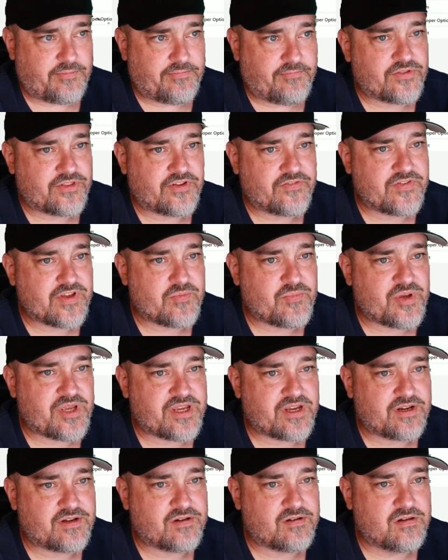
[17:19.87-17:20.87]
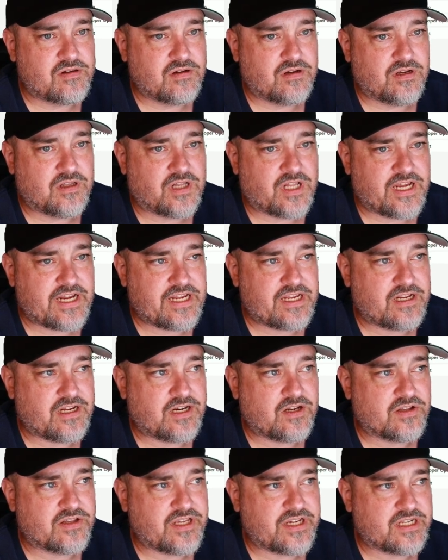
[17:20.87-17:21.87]
VPN client. I
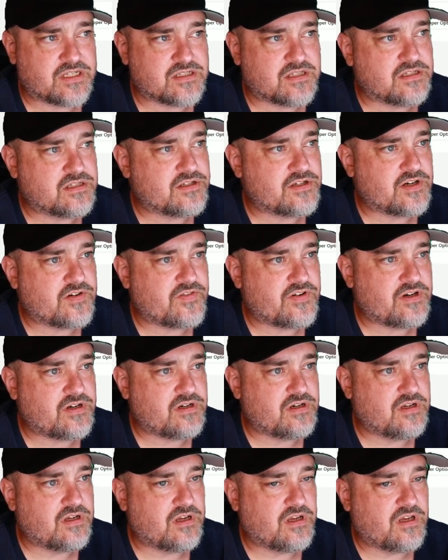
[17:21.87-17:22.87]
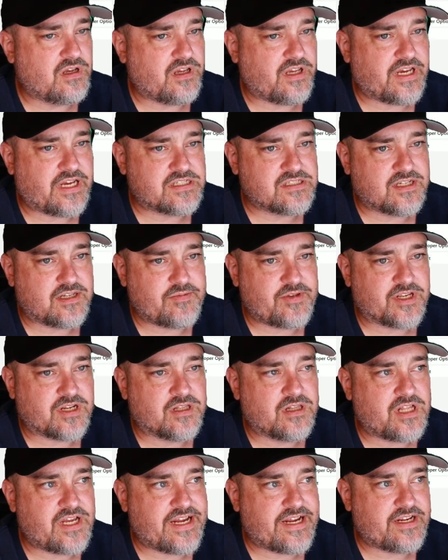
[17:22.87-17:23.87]
don't think it's the server. Yeah, it's going to be the
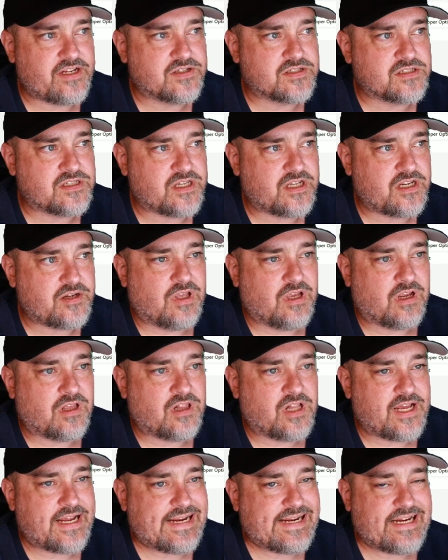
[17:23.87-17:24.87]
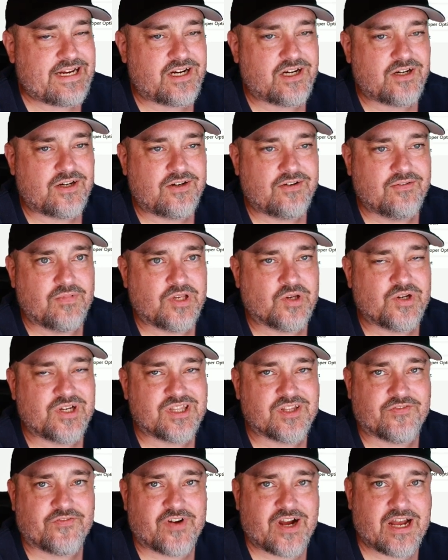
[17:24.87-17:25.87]
client. You'll set up a client here. You'll get
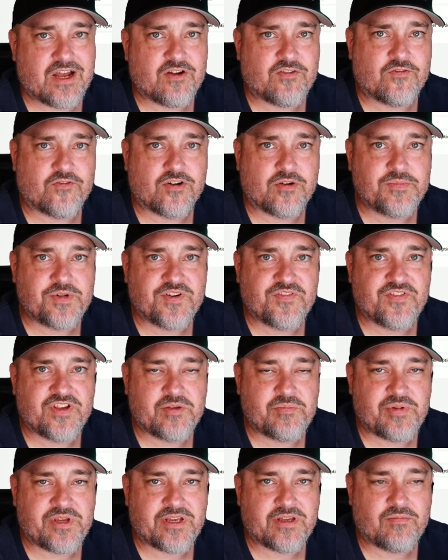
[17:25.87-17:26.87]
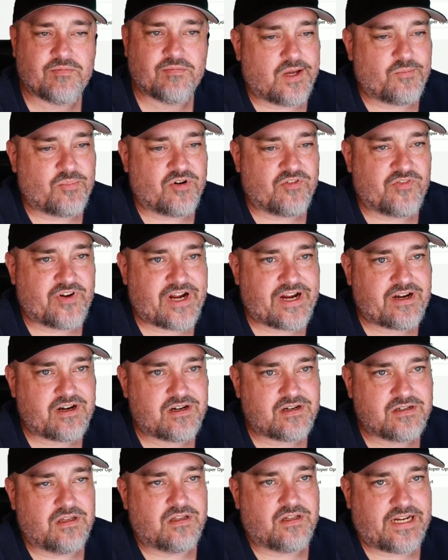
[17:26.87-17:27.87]
the file from your VPN
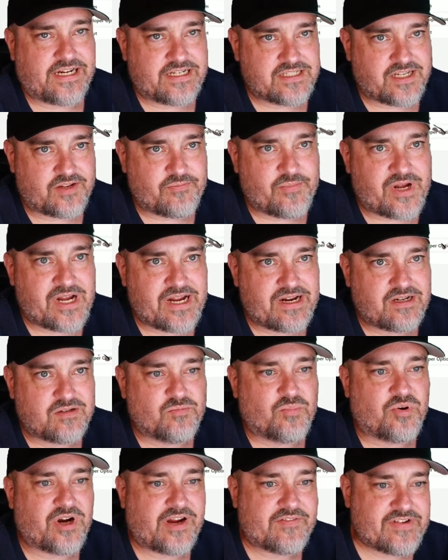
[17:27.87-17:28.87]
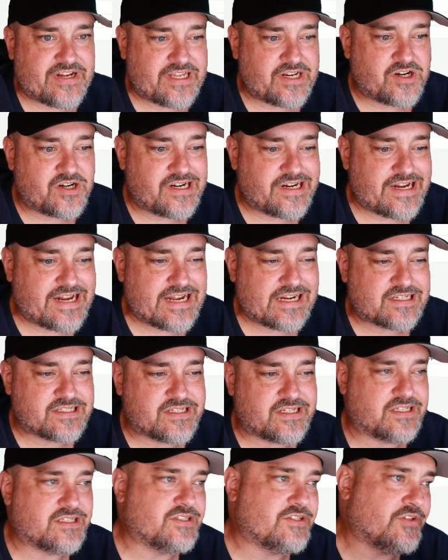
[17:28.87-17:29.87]
provider. Like I said, mine, private internet
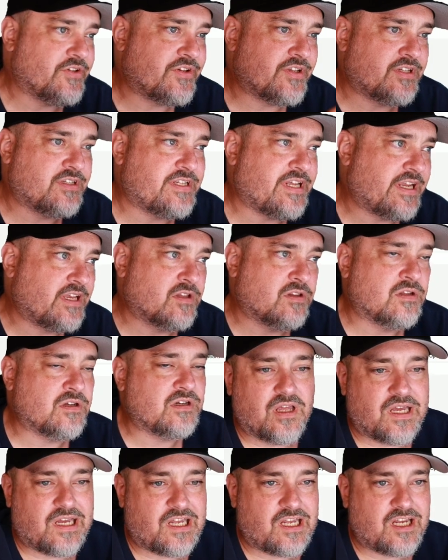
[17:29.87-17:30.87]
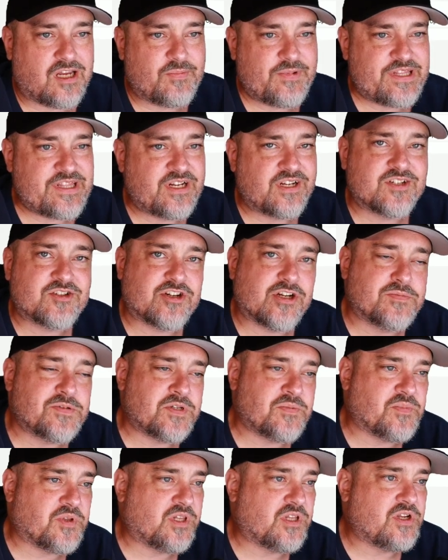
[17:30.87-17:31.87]
access. You can take a look in the
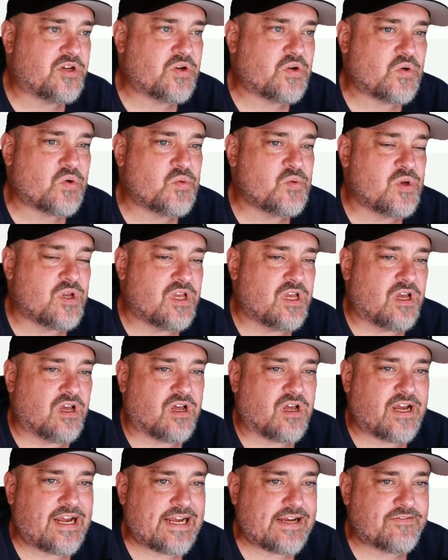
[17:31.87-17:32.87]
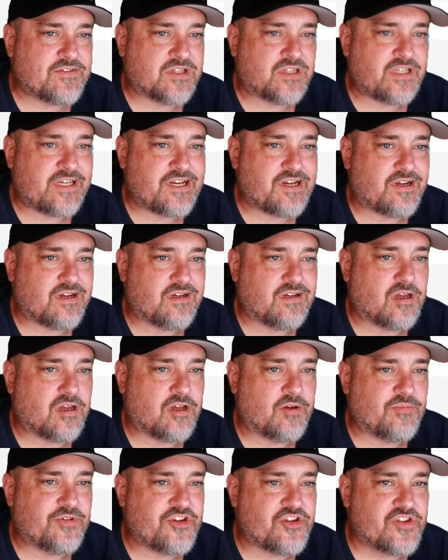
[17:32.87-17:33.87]
description below. I'll have a link
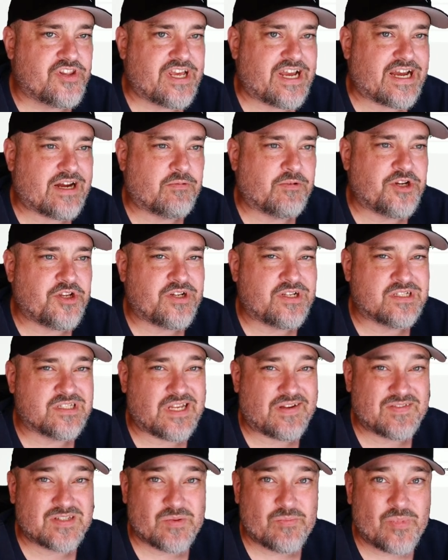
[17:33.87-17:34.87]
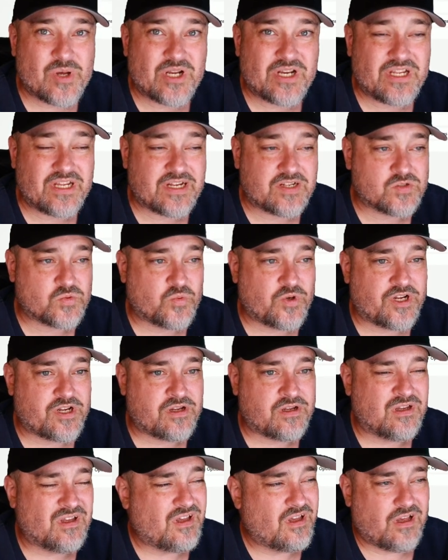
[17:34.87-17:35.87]
to that where you can save some money as
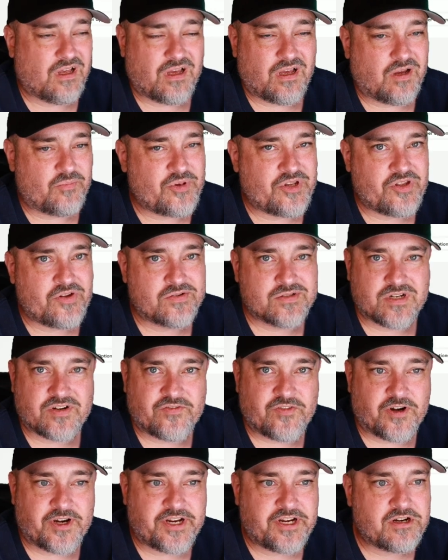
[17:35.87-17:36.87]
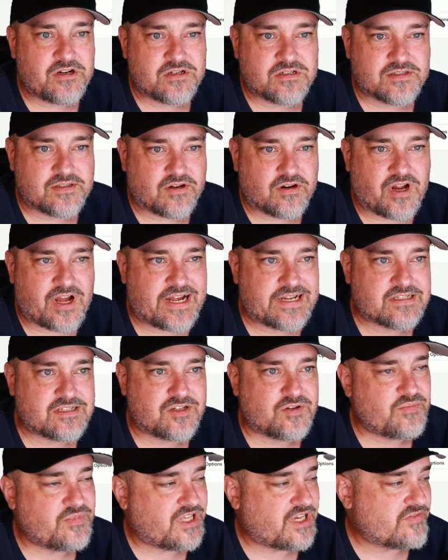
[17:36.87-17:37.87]
well. I've been using it for years. They're
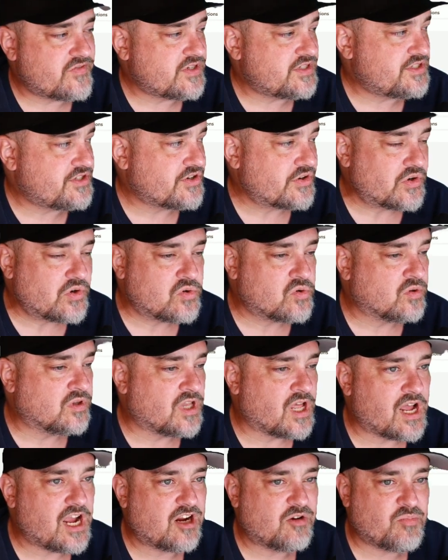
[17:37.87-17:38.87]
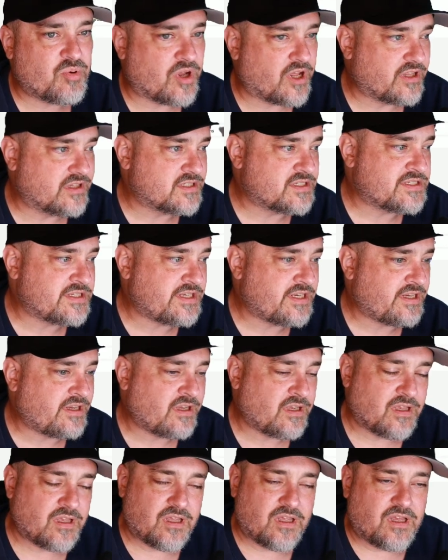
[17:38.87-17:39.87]
awesome. They have a 0 log policy,
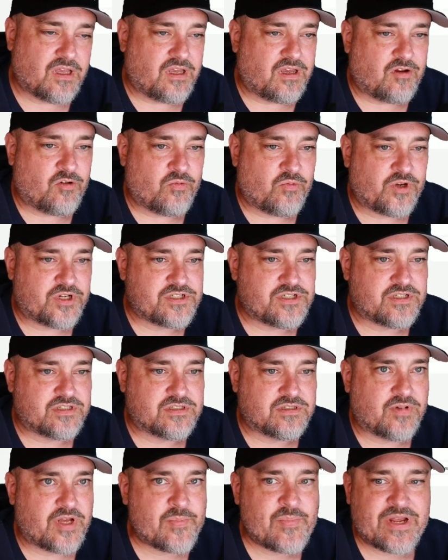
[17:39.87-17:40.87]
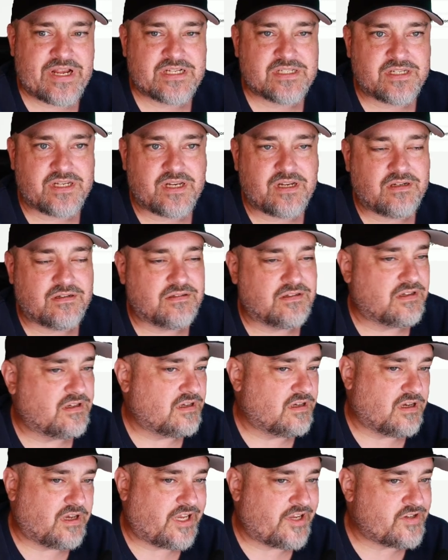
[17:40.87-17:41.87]
which is amazing.
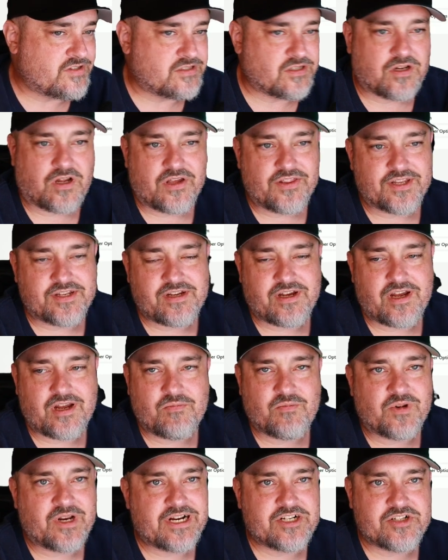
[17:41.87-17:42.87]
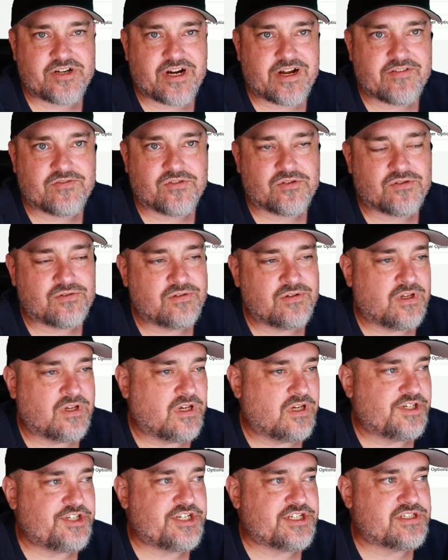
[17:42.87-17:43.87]
I use it all the time when I travel,
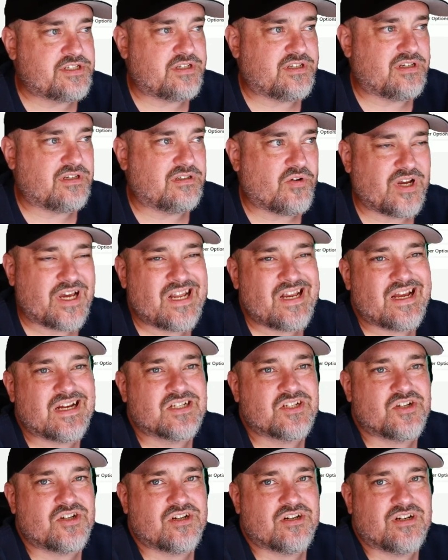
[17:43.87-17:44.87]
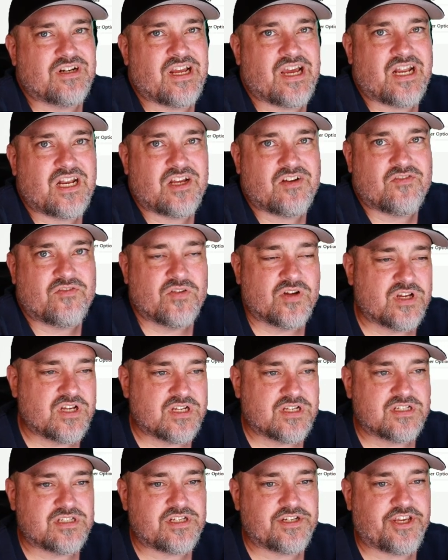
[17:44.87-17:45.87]
just an extra kind of
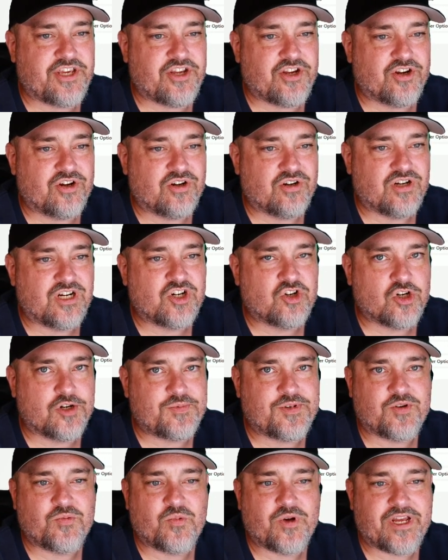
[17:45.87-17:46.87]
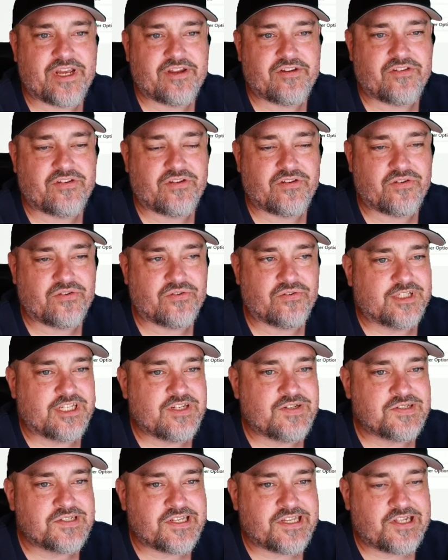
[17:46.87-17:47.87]
secure encrypted way to
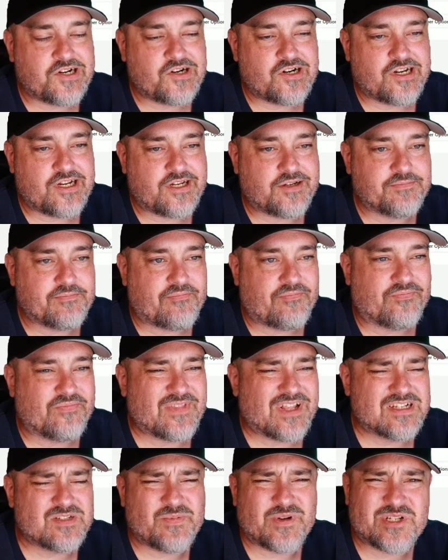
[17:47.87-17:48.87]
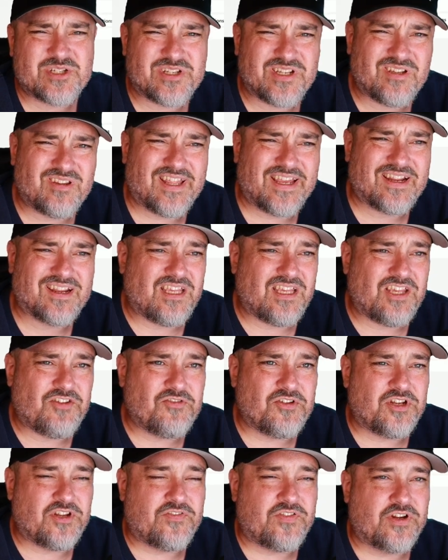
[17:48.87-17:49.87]
use the internet. Especially like,
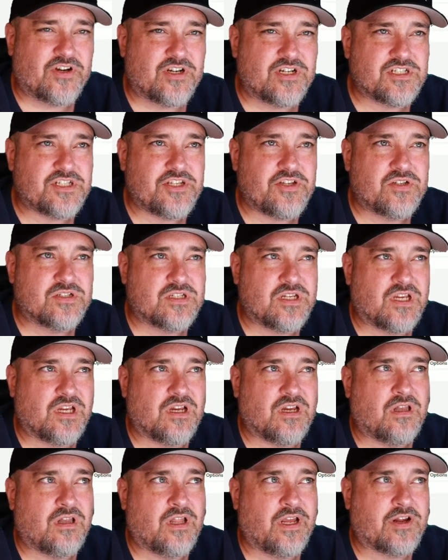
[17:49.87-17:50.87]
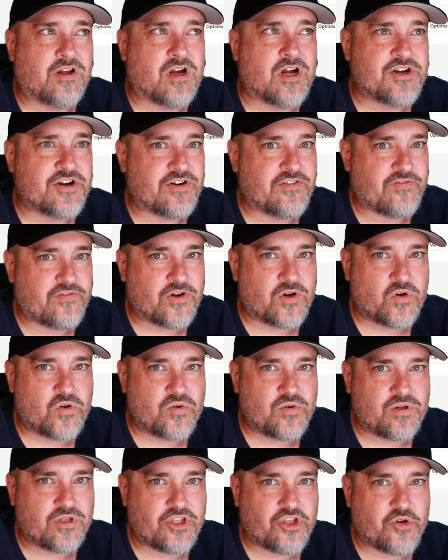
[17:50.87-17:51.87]
even if you're just using it like on your
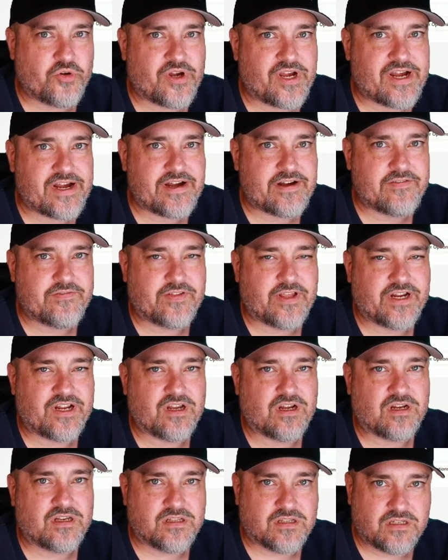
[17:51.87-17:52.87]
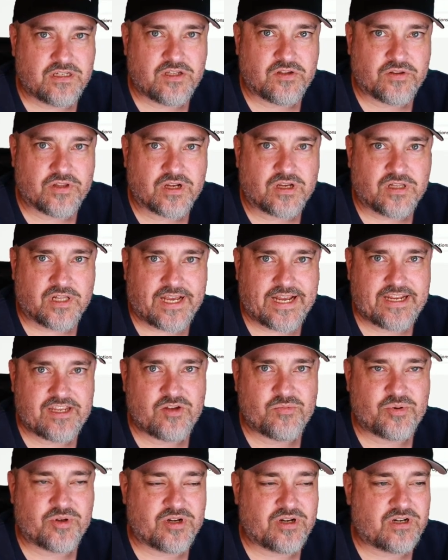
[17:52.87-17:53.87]
phone, you have like the client you
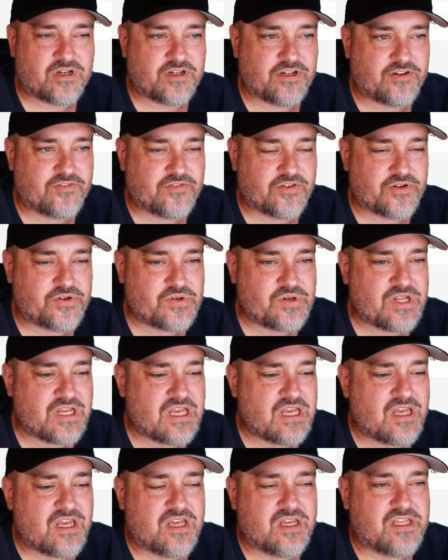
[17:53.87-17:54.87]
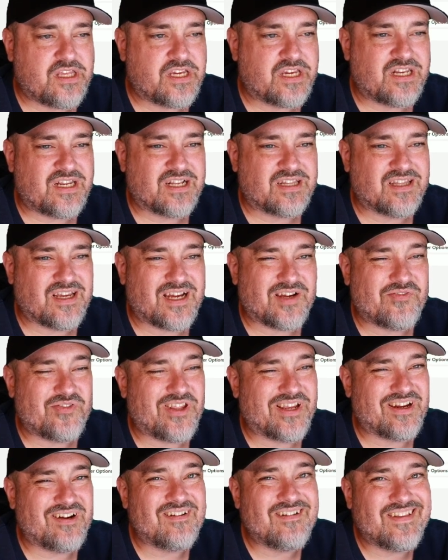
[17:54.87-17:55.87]
put on your phone, you connect that for
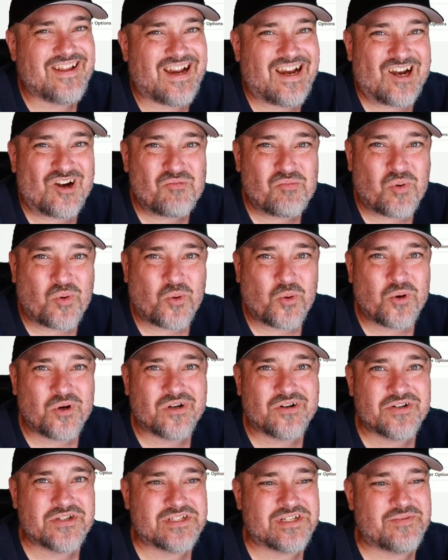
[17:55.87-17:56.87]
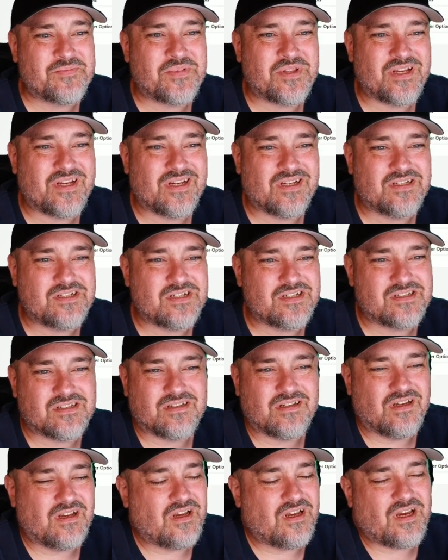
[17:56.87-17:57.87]
like you're in the airport or something. It's
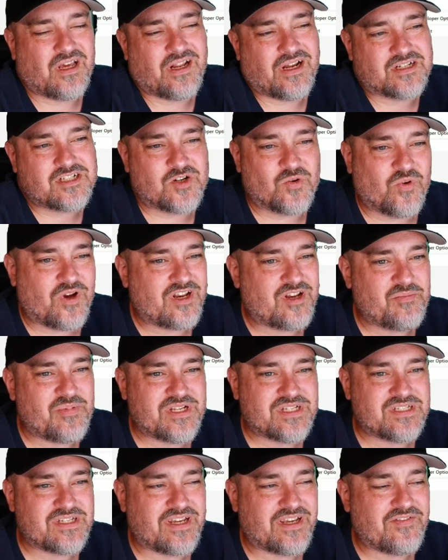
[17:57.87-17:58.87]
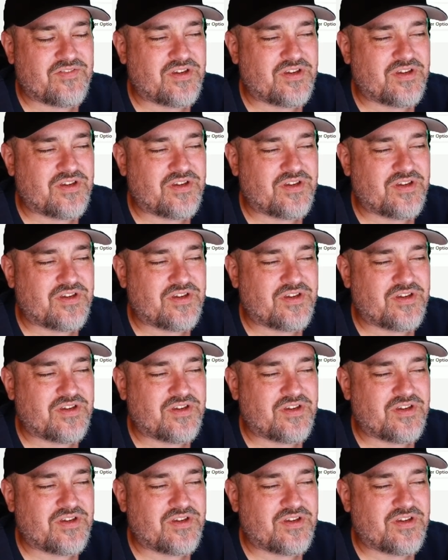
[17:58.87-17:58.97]
just an extra way to be safe.